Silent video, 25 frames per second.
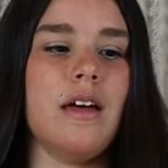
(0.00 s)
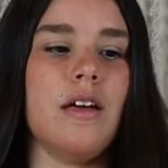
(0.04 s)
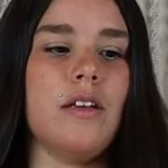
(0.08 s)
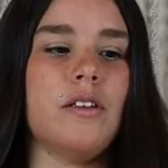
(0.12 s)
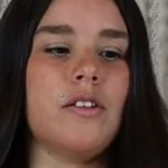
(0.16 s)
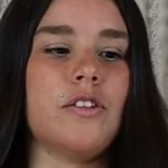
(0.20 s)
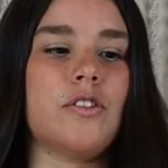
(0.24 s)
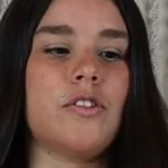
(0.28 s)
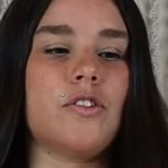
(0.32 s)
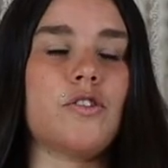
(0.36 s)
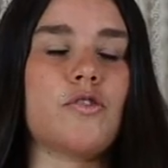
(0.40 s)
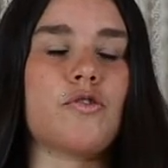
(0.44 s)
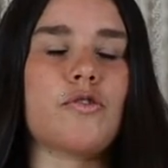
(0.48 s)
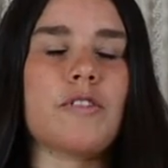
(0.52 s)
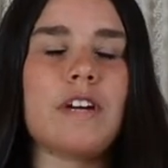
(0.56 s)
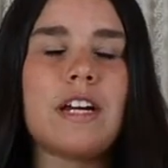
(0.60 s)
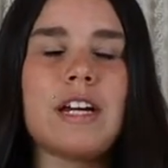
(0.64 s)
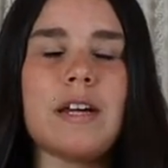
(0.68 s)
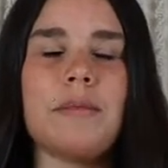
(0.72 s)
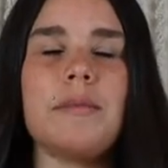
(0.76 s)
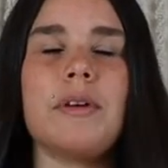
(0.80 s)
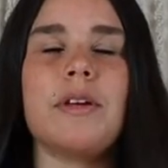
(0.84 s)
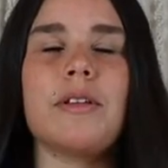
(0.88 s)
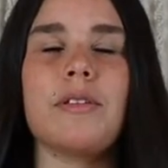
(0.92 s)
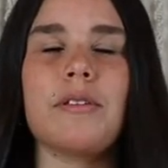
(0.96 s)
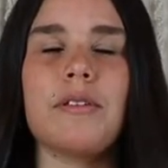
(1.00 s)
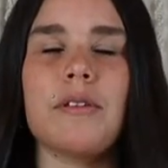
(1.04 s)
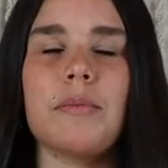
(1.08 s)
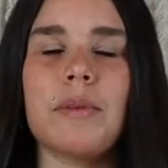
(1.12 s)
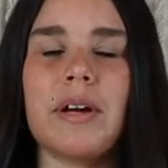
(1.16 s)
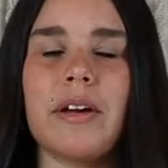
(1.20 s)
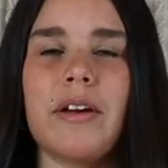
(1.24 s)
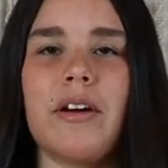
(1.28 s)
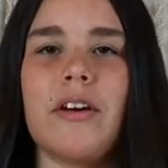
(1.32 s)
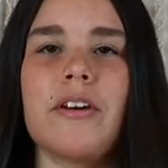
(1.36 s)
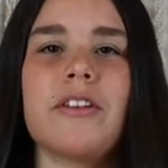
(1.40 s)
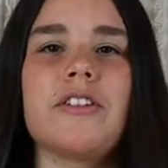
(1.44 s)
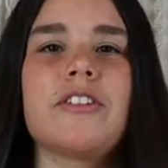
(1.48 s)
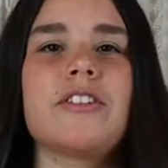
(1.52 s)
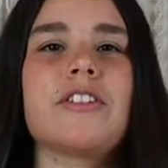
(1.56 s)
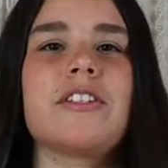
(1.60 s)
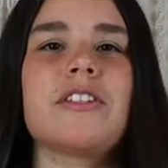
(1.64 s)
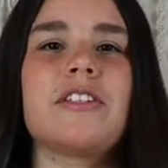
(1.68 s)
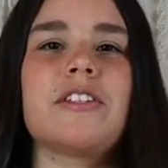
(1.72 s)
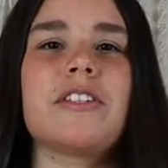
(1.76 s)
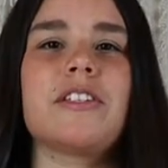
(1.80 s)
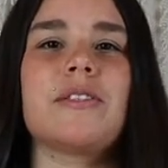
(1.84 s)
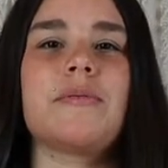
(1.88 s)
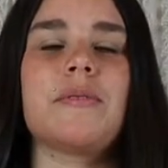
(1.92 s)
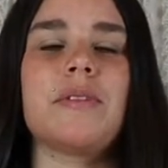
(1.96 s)
streaming through my
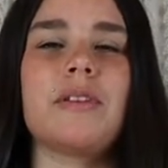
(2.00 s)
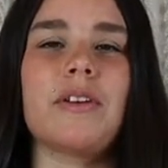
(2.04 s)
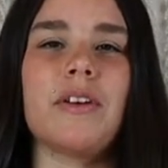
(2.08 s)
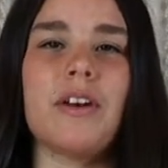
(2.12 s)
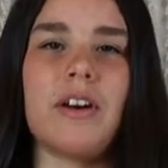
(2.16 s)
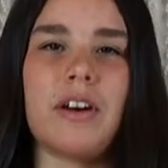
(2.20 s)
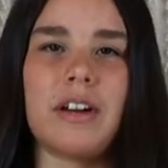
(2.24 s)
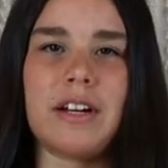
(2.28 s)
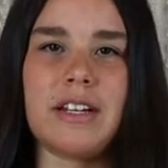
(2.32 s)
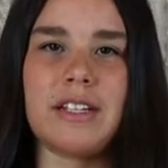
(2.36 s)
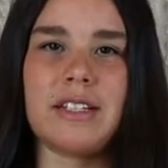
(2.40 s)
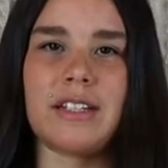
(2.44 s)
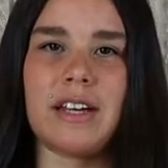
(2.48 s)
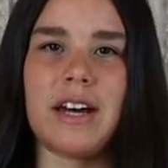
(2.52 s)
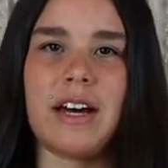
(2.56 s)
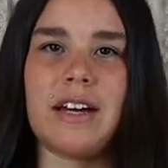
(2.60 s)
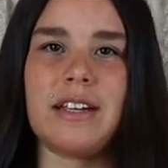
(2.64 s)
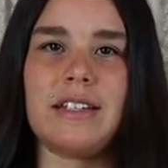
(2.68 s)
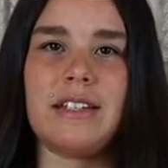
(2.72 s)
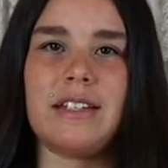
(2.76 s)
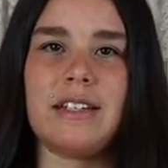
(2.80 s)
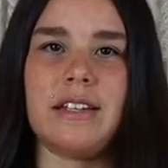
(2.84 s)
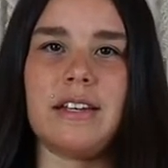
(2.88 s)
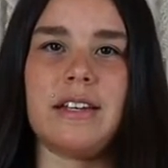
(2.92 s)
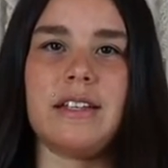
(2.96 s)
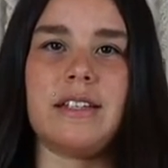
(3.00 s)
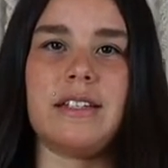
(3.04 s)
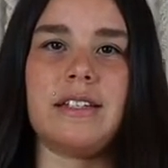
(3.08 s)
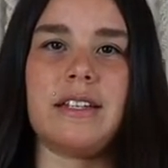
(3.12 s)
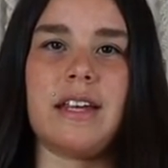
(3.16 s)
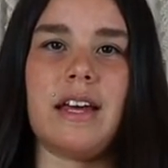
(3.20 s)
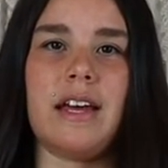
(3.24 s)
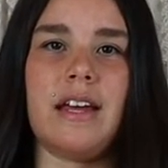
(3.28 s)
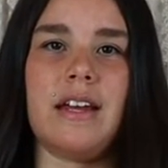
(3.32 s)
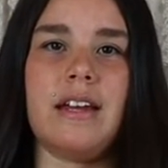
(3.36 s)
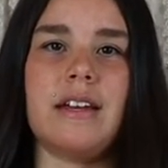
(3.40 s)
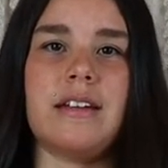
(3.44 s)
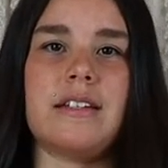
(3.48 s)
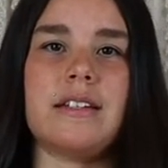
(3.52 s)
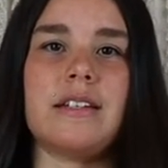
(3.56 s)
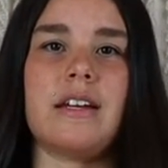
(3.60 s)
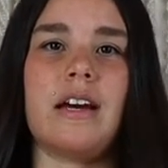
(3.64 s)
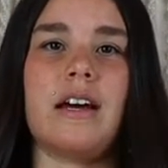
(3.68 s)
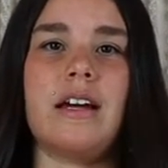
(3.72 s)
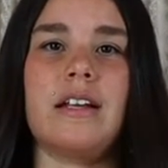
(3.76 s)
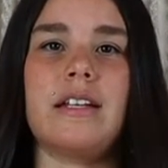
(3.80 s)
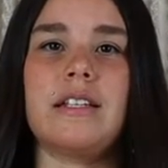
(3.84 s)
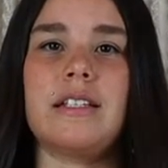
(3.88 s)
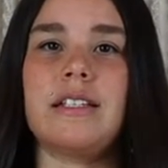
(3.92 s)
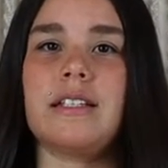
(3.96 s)
consciousness with the goddess Isis, and
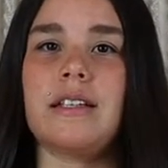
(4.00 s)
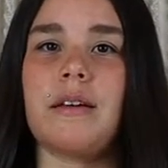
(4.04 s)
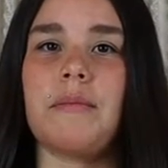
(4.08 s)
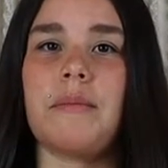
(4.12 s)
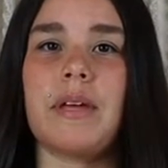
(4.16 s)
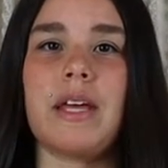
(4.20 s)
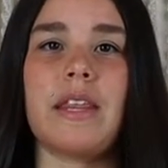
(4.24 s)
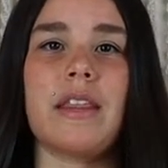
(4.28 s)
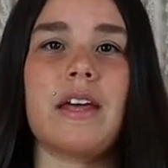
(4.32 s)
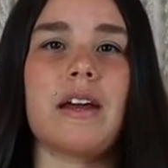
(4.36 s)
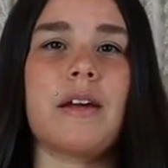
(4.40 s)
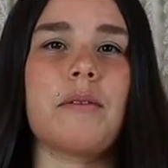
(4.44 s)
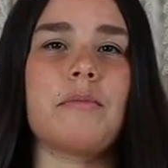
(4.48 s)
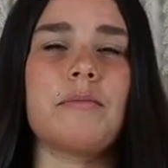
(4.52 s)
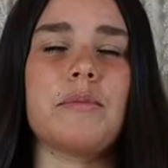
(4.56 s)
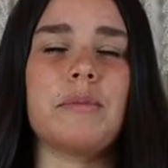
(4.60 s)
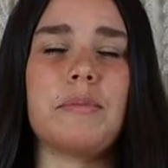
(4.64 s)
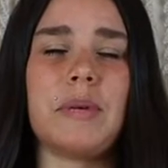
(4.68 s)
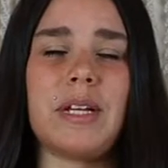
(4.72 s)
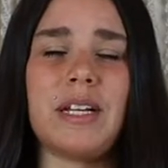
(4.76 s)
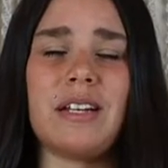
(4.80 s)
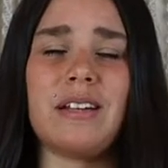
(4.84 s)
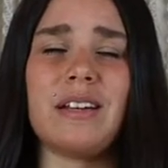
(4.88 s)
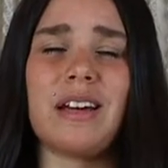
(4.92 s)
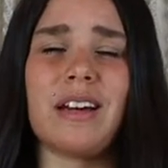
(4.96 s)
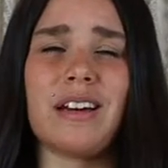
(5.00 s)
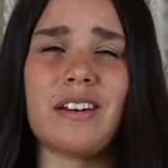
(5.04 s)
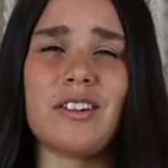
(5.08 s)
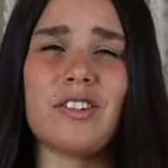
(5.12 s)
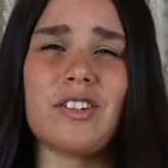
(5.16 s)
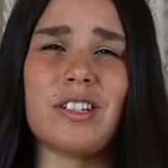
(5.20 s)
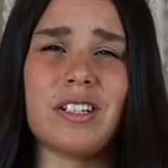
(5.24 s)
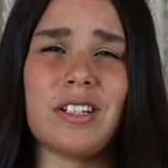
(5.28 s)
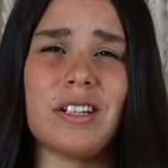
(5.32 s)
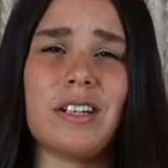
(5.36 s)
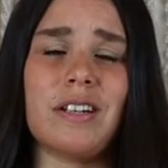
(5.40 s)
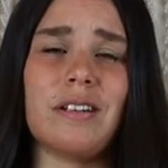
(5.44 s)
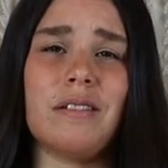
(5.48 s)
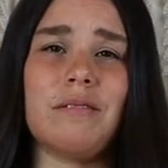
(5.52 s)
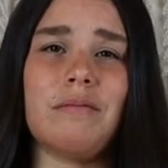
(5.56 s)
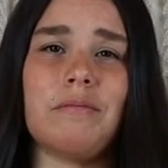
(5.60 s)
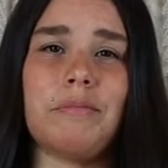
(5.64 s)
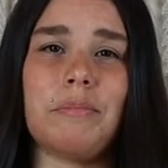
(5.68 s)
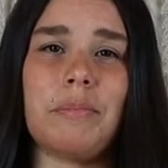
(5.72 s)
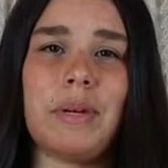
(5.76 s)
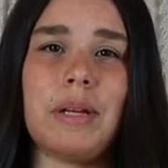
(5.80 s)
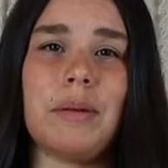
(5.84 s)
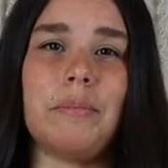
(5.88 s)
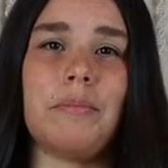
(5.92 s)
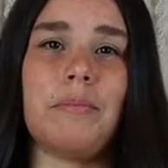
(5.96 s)
it's something that I'm
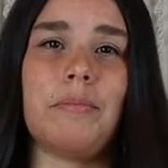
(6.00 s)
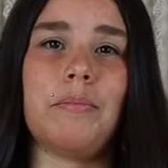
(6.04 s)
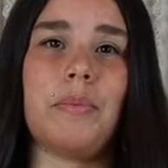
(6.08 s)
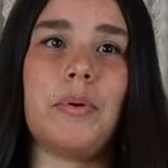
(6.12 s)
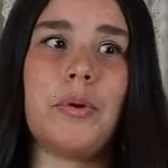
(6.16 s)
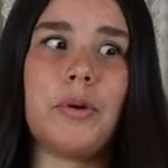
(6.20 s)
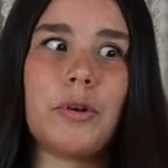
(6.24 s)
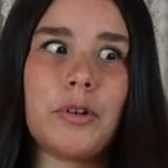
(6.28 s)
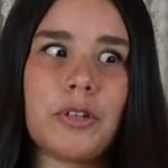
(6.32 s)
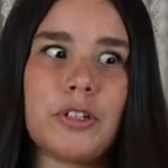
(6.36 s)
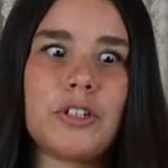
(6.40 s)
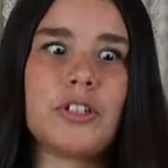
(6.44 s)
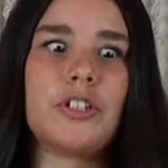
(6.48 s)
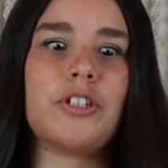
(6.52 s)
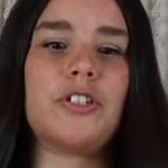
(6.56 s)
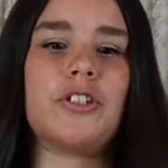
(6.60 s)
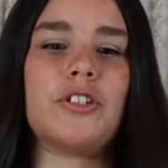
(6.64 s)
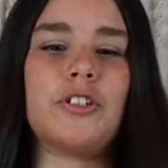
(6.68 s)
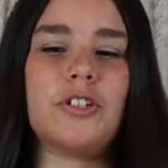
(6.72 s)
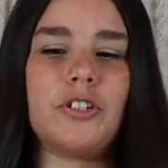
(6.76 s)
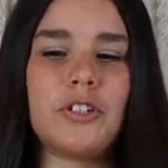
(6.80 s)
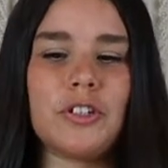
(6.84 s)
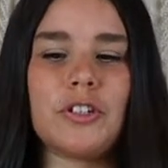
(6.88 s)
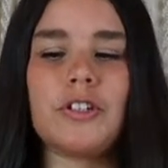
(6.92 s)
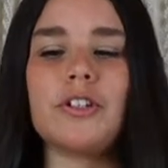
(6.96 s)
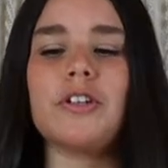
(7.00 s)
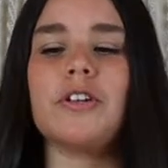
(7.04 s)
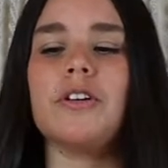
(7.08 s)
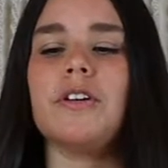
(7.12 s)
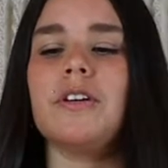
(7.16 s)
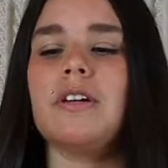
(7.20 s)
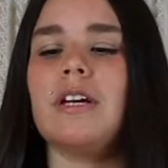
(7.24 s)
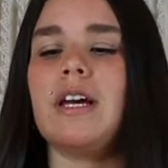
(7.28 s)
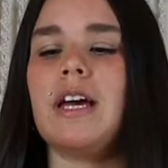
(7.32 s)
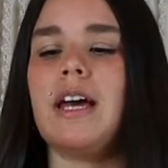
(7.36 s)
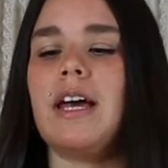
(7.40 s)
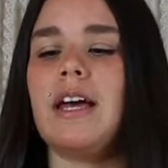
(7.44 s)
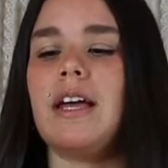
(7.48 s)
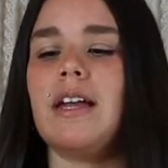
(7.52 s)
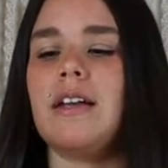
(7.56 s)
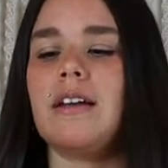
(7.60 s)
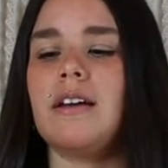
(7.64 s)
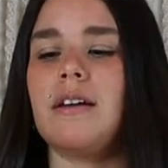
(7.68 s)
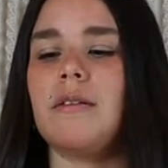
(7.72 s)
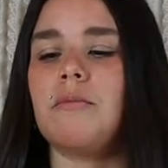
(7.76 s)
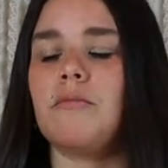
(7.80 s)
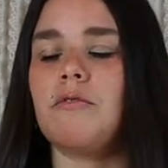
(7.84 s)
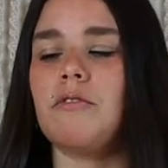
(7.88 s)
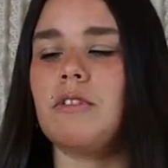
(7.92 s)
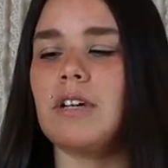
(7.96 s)
being pushed to do, and
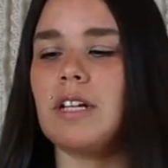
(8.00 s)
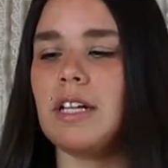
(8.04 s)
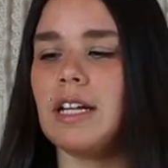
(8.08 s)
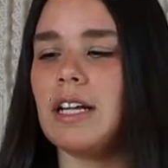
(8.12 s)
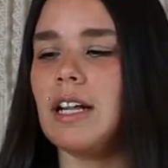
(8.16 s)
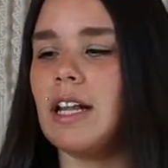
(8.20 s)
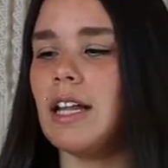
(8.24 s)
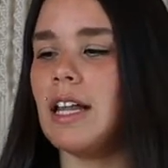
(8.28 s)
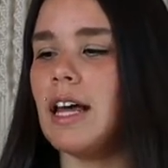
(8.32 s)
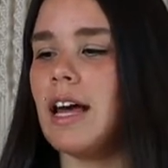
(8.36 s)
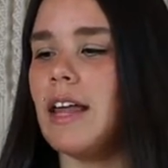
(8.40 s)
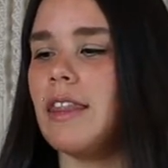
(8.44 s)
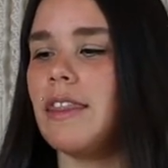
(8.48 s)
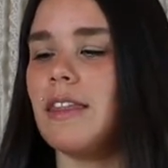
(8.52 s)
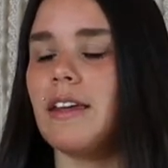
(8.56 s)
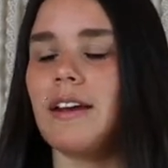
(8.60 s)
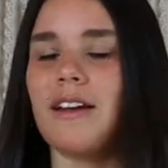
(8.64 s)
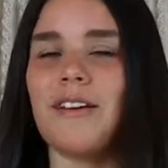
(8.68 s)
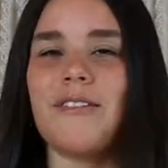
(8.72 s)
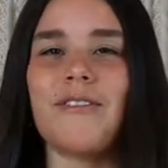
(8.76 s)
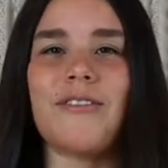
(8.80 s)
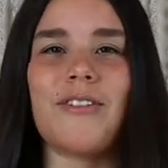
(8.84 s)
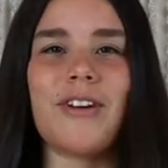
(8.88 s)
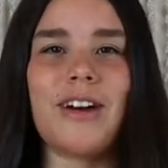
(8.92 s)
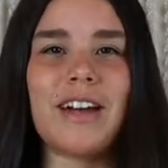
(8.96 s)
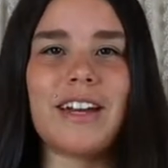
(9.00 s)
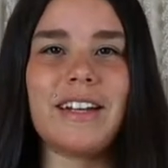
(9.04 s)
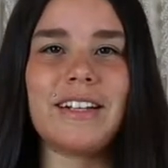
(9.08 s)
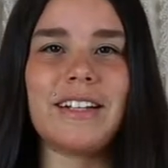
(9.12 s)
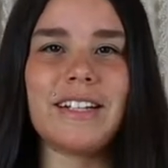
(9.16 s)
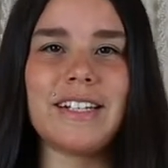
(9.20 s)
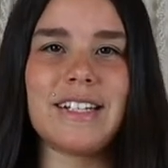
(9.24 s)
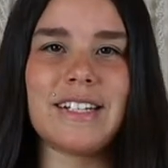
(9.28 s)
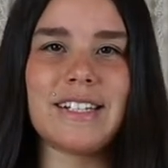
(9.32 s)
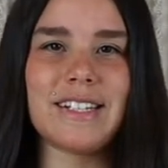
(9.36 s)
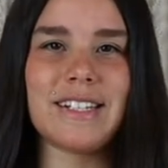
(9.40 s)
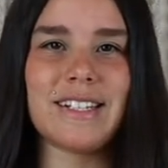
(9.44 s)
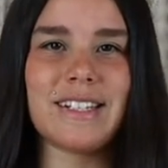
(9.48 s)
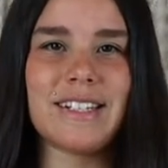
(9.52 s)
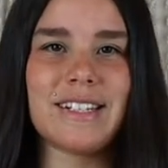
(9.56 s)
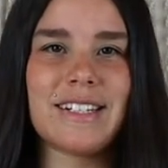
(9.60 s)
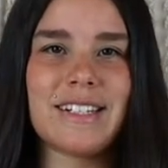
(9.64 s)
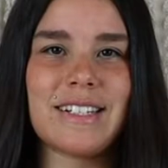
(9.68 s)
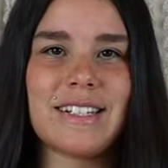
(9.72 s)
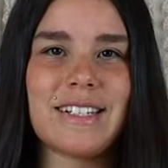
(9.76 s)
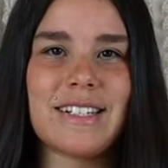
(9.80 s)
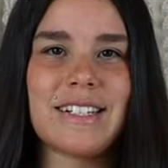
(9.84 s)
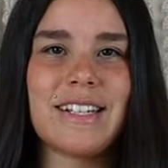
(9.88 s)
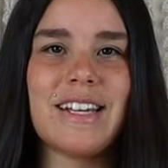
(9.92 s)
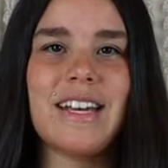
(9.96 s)
I'm really glad that I finally did
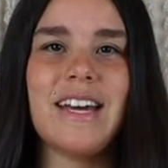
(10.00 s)
it.